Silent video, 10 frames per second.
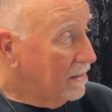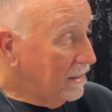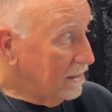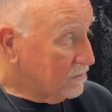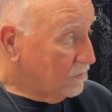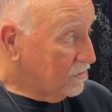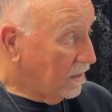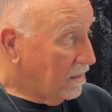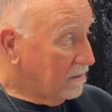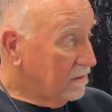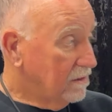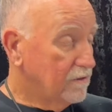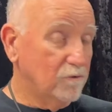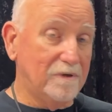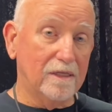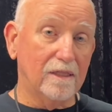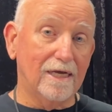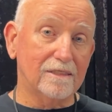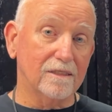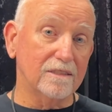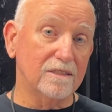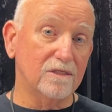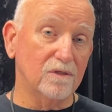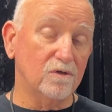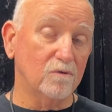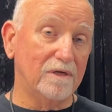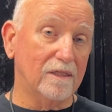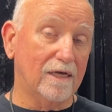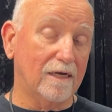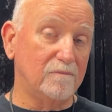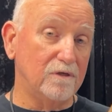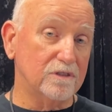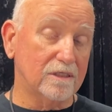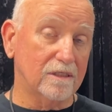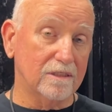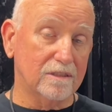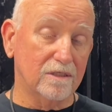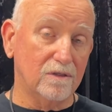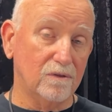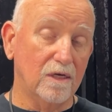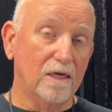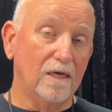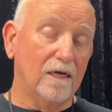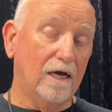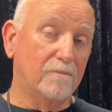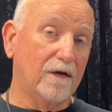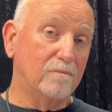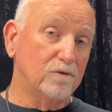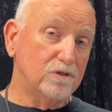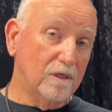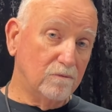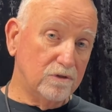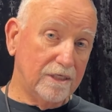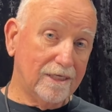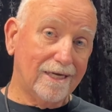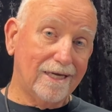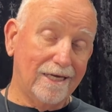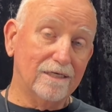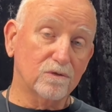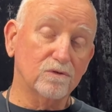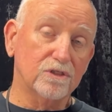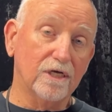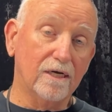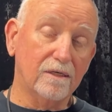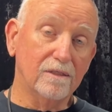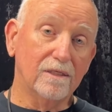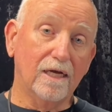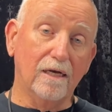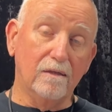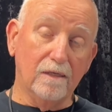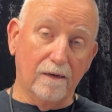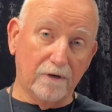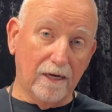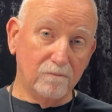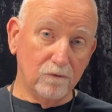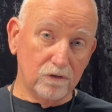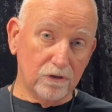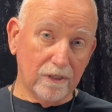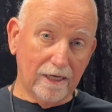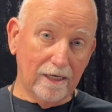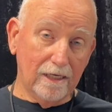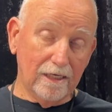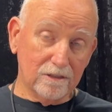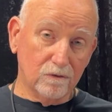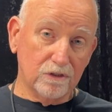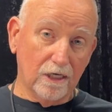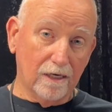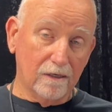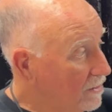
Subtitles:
Escuchar, there'll be a lot to listen to. There'll be a lot of music to listen to. Habrá mucha música que escuchar. Habrá mucho que escuchar.